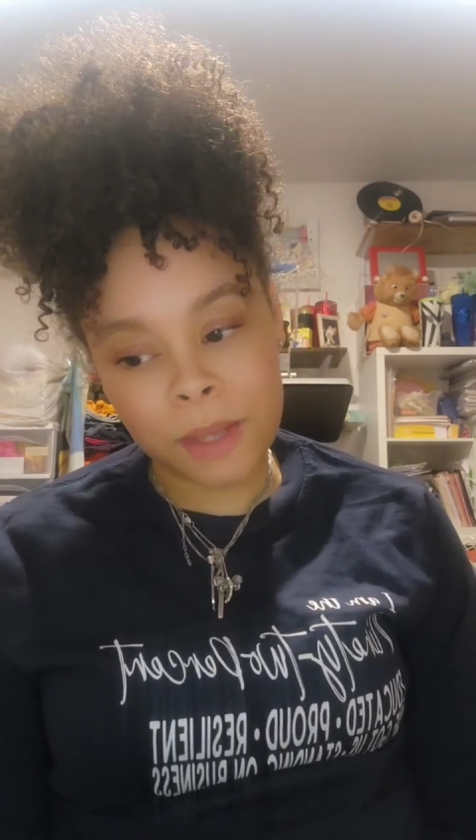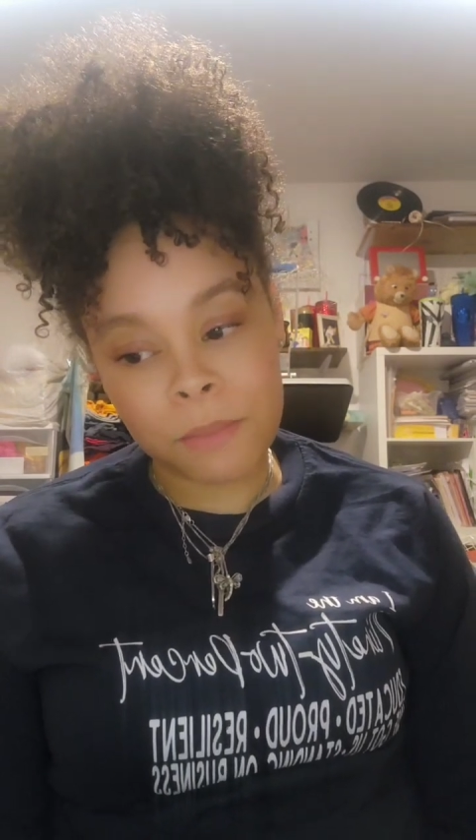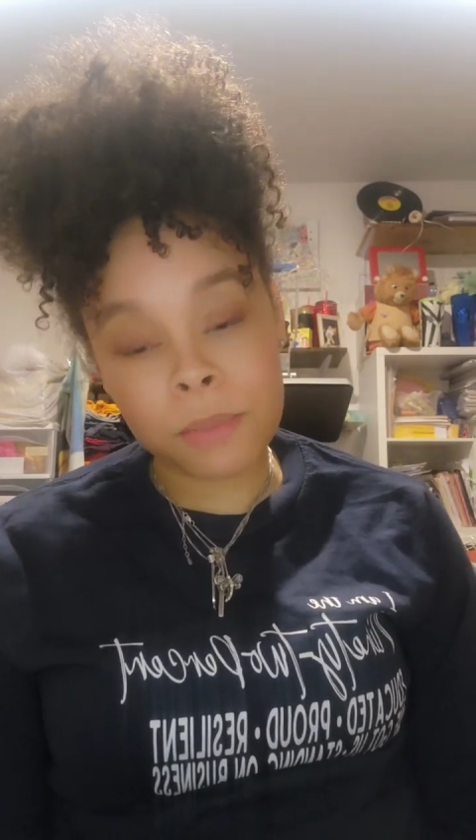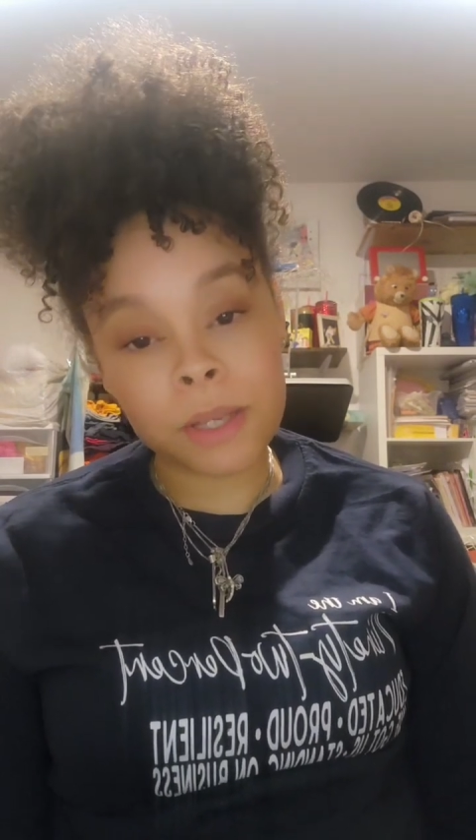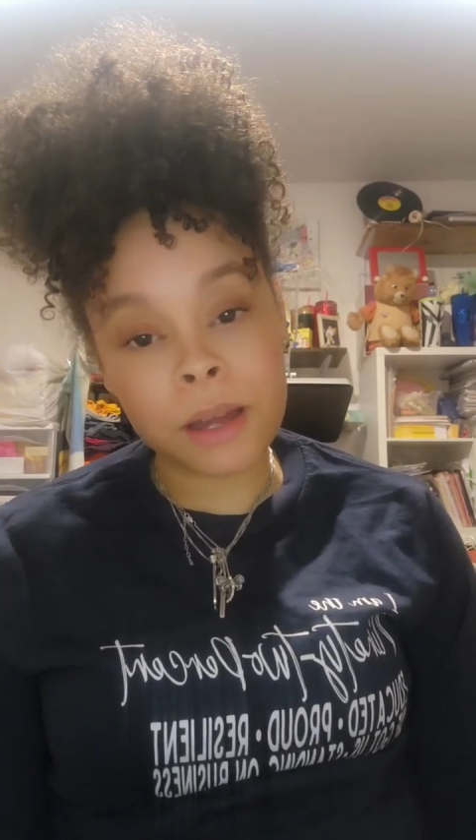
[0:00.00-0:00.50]

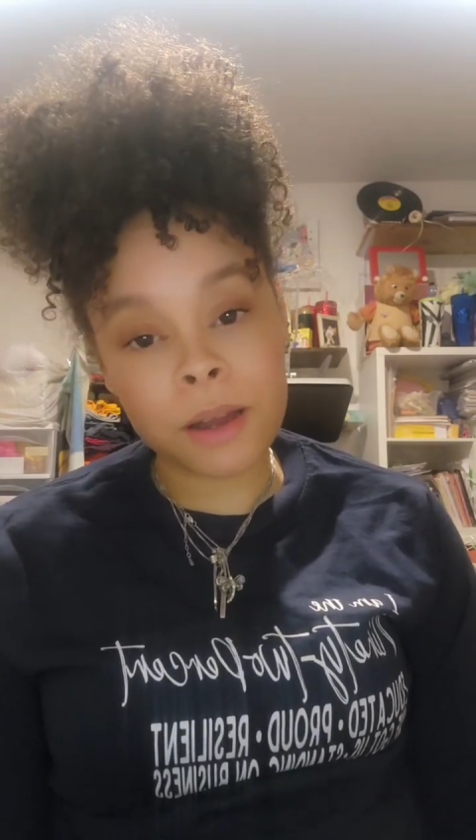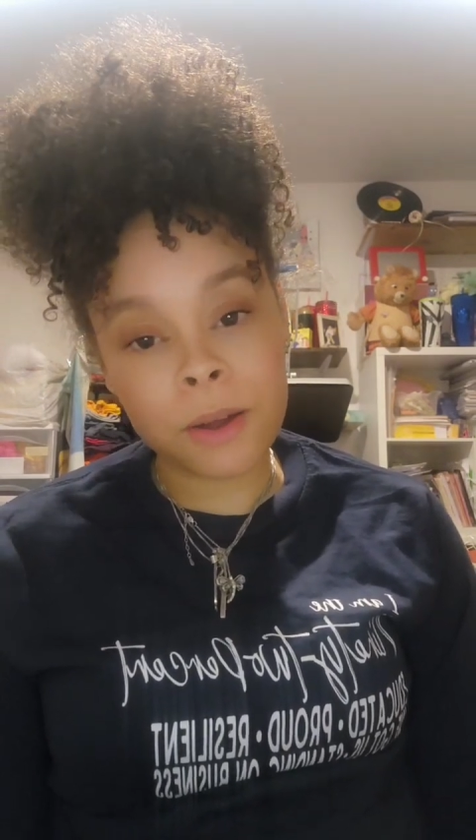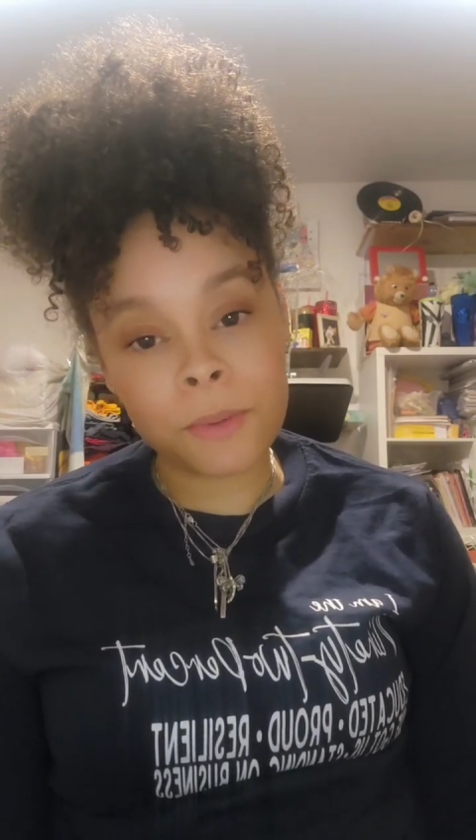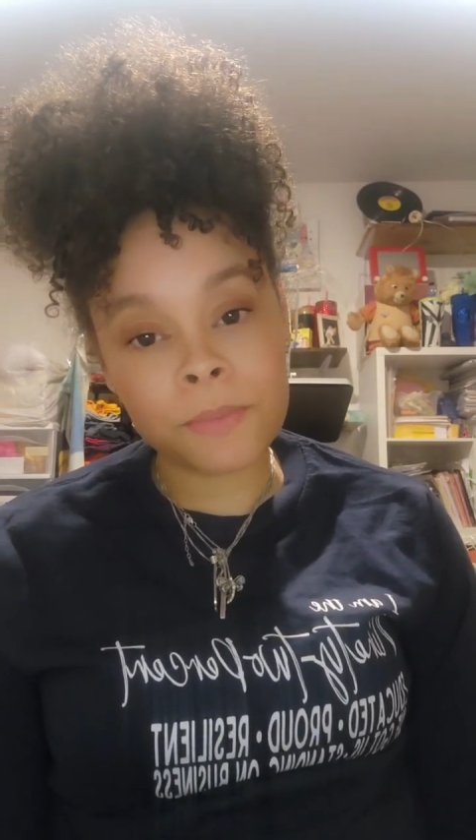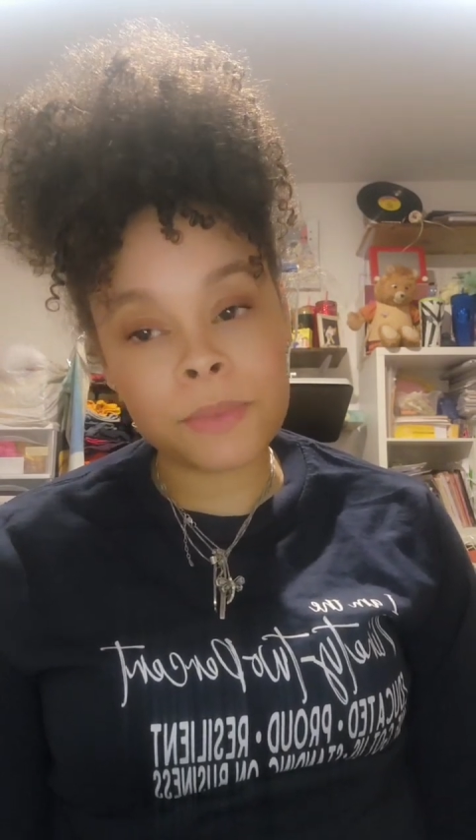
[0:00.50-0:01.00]
But
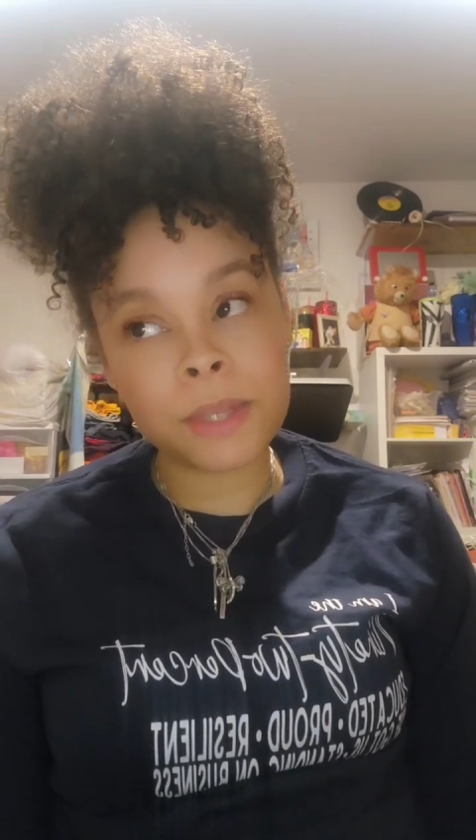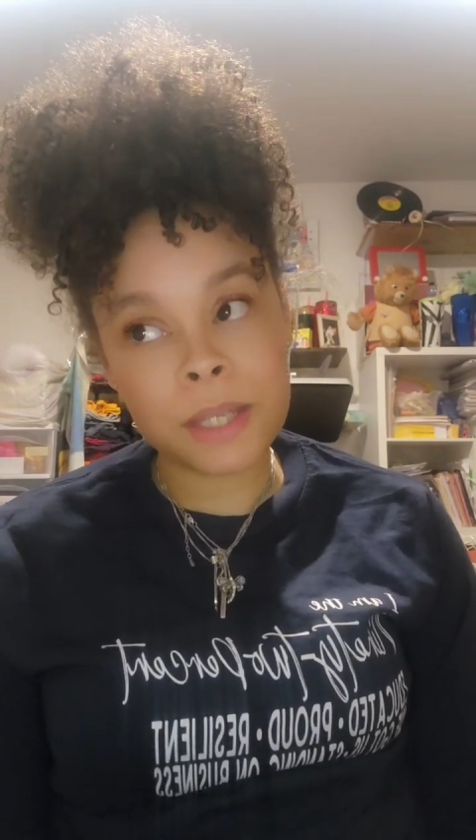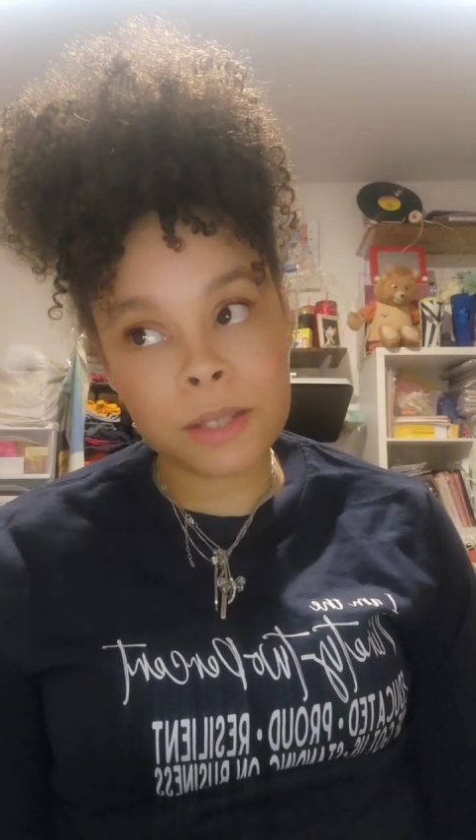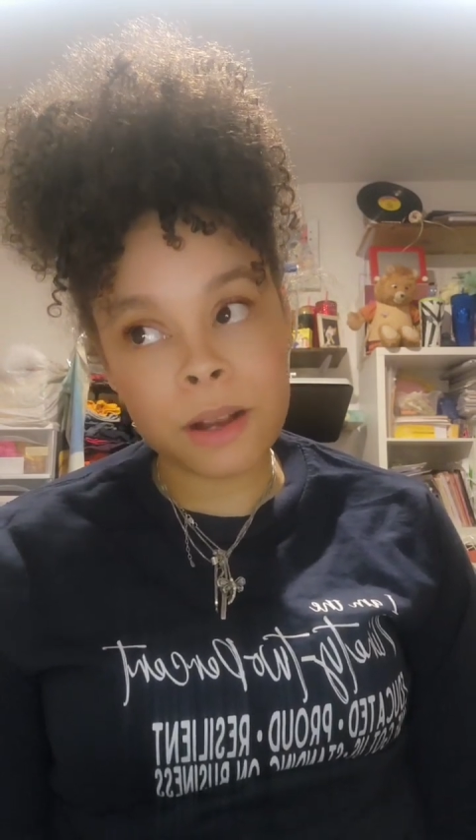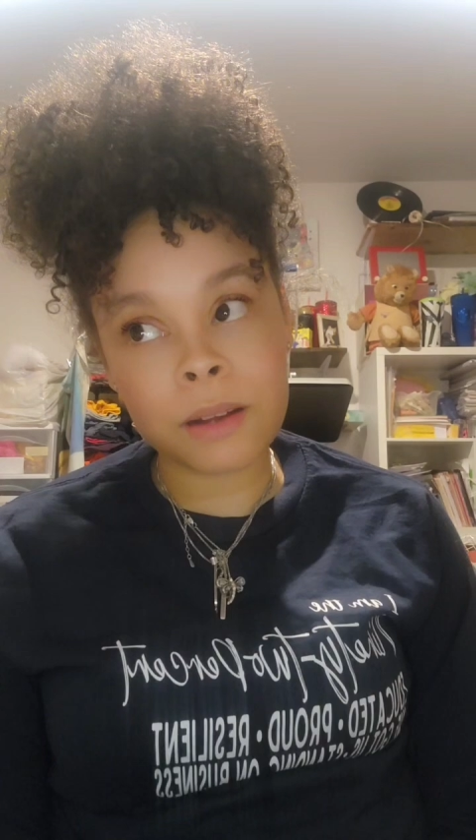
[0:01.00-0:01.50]
y'all, these are our